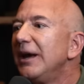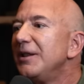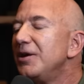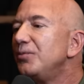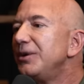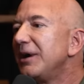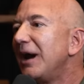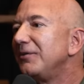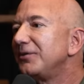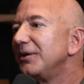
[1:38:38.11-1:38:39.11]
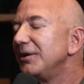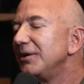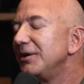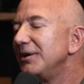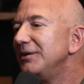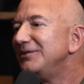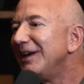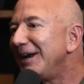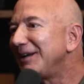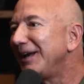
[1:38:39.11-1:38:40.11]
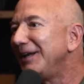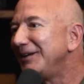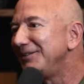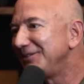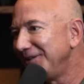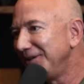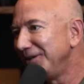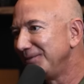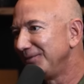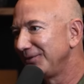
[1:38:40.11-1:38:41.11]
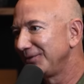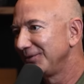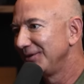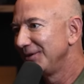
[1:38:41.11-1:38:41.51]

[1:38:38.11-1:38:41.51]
and then we have dedicated teams